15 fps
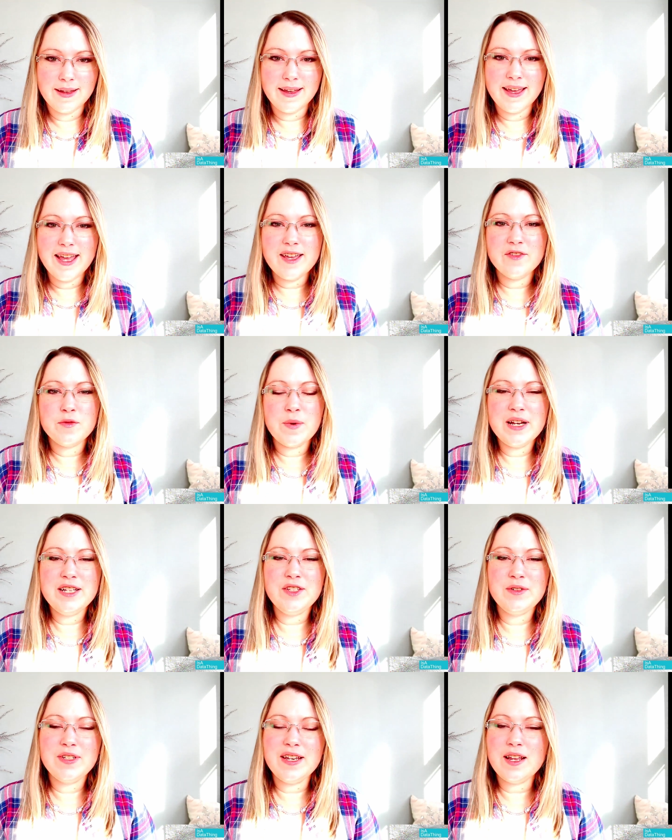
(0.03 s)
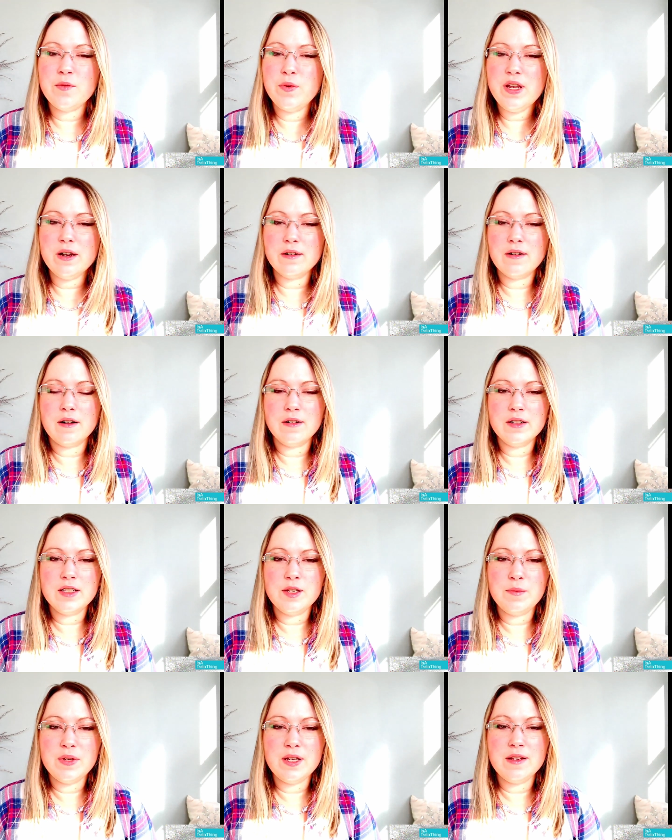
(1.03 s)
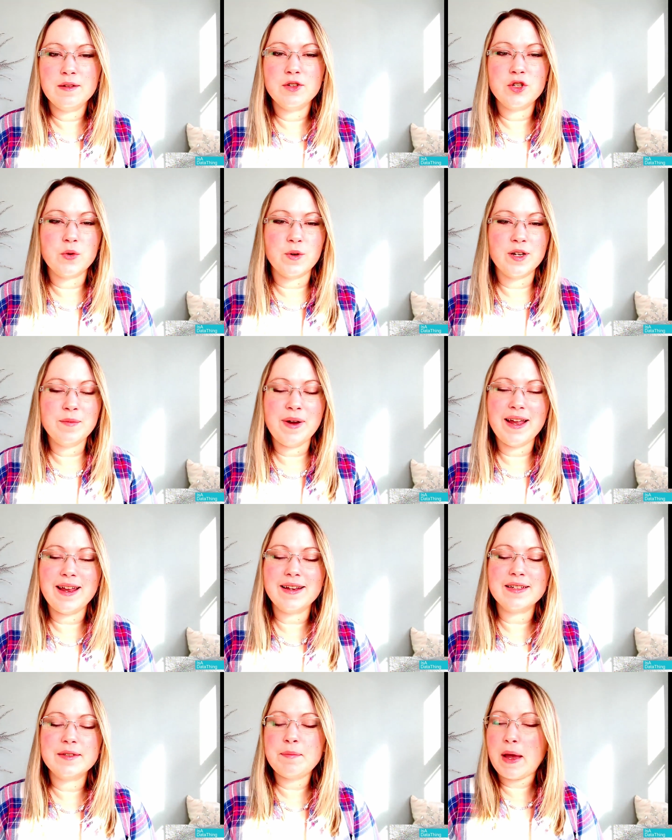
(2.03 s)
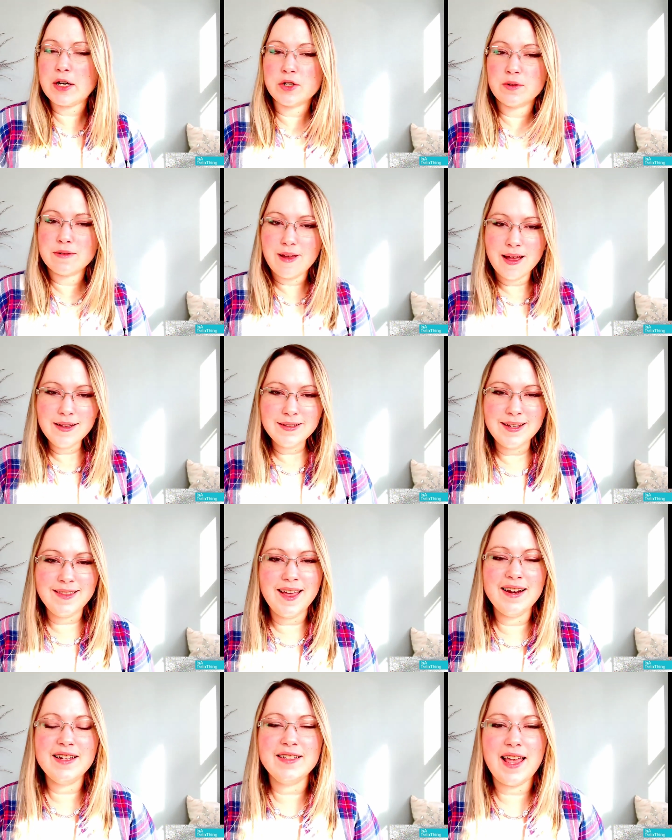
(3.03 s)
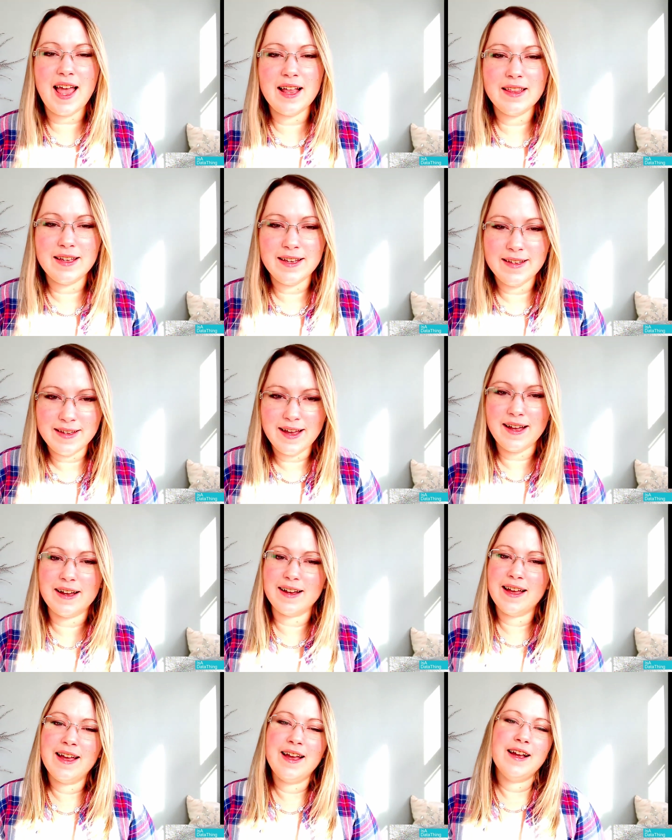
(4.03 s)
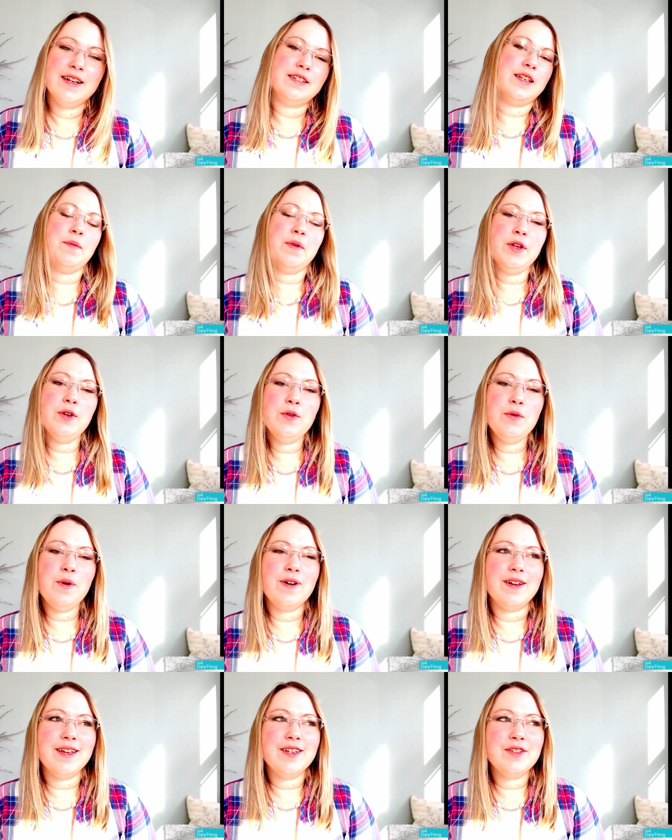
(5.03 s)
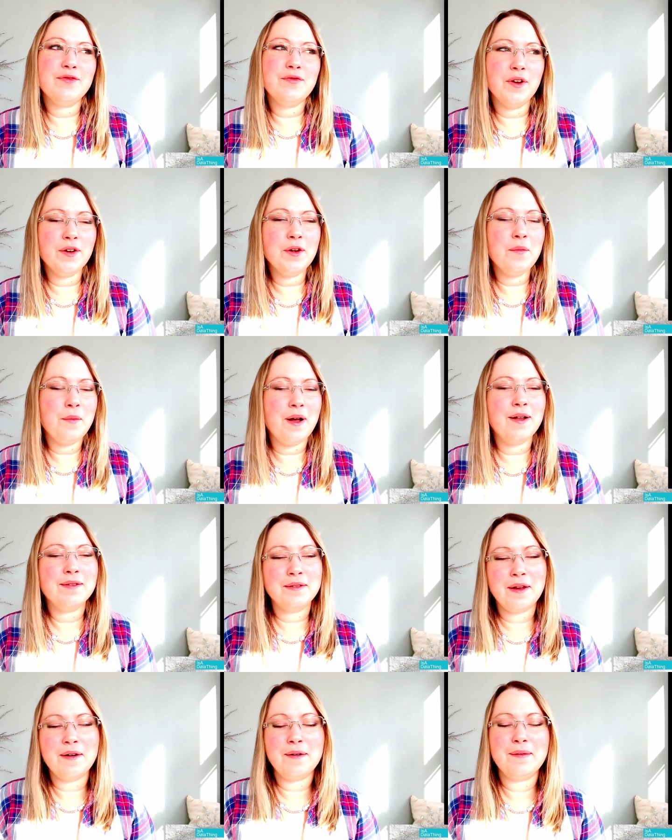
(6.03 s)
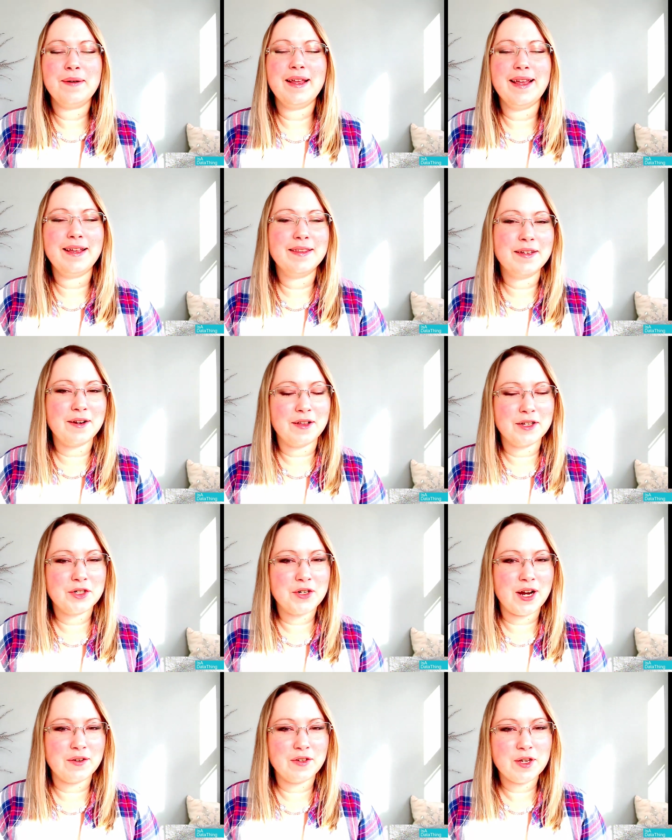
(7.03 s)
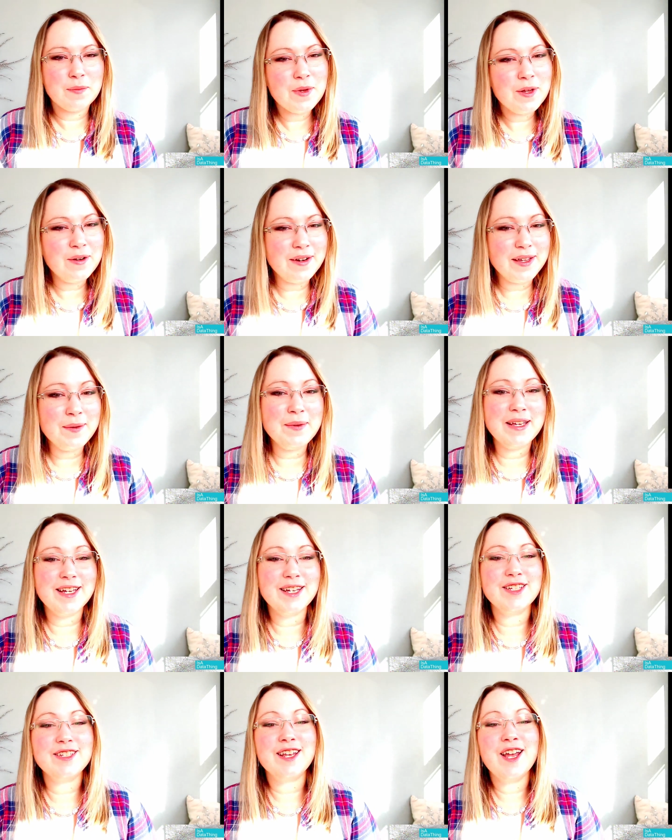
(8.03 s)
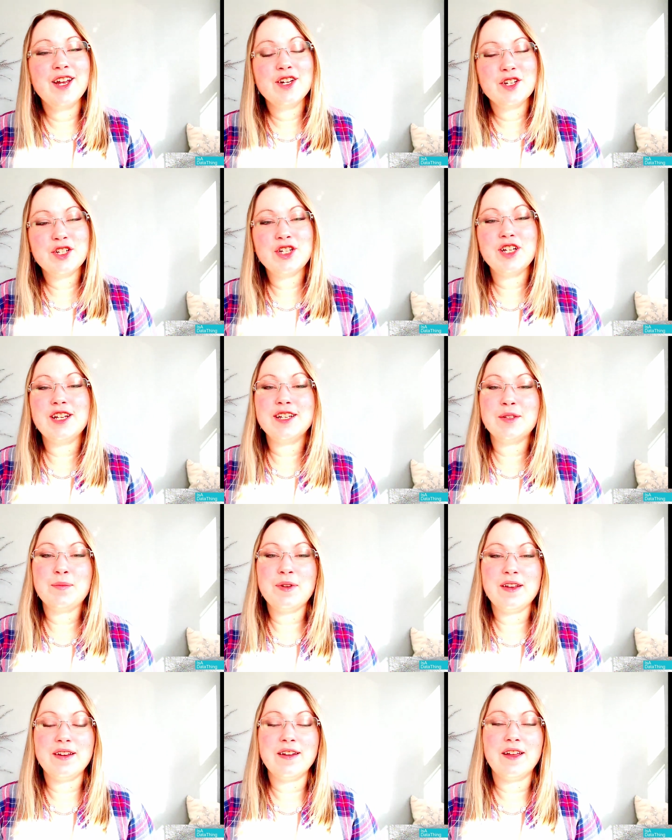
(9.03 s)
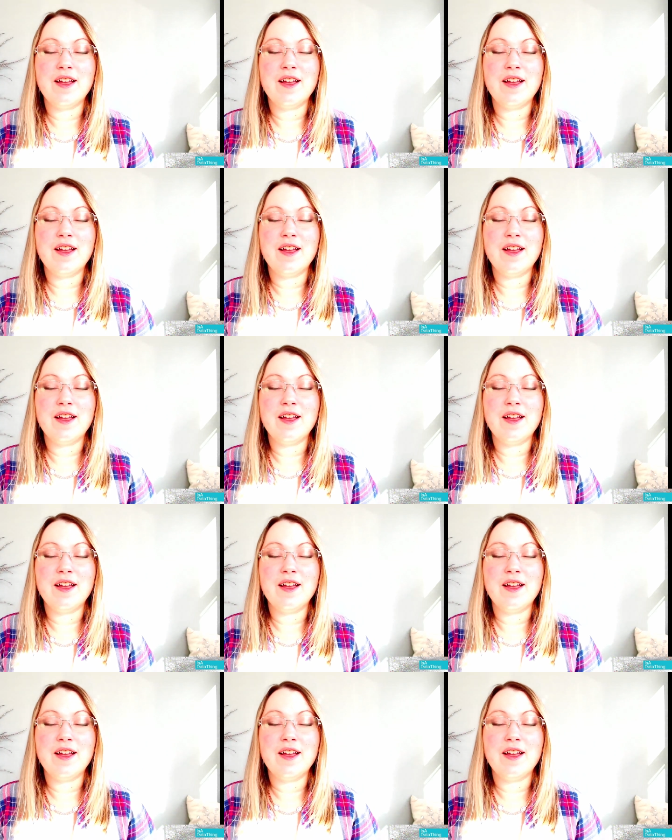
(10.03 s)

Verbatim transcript: Hey everybody, so today we are going to be joined by a special guest, and that is Ellie Young, someone who is very well known in the Knowledge Graph community because she has been